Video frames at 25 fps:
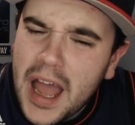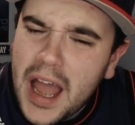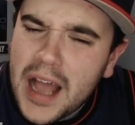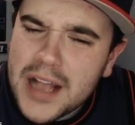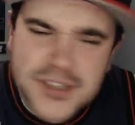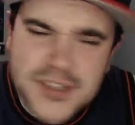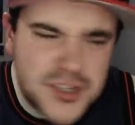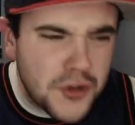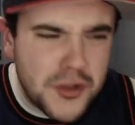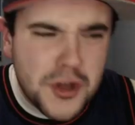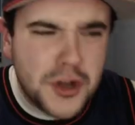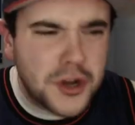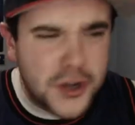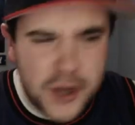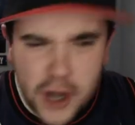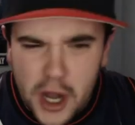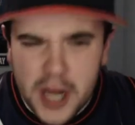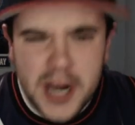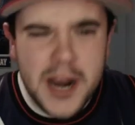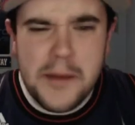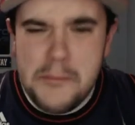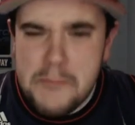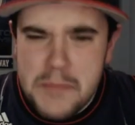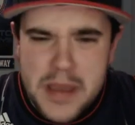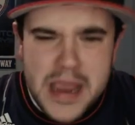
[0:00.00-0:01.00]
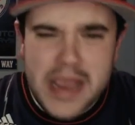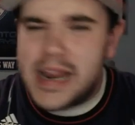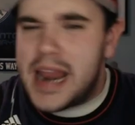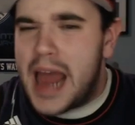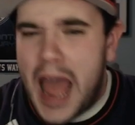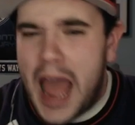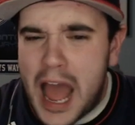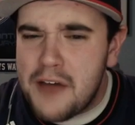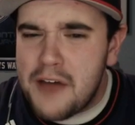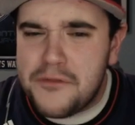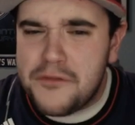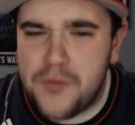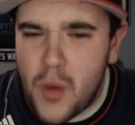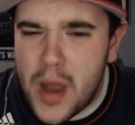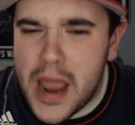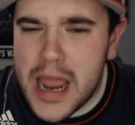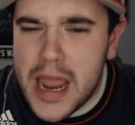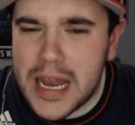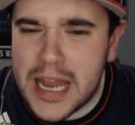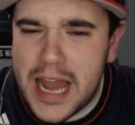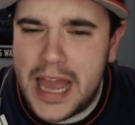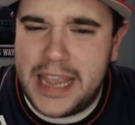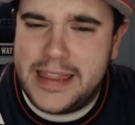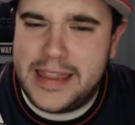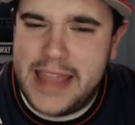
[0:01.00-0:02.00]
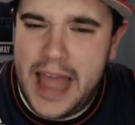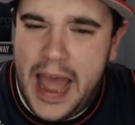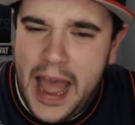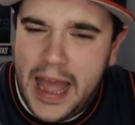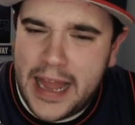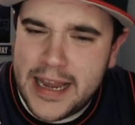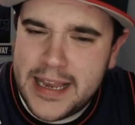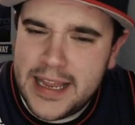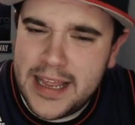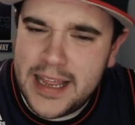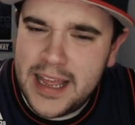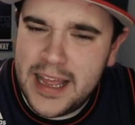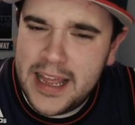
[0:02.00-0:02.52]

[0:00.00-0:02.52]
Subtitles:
So they're going to meet halfway like that.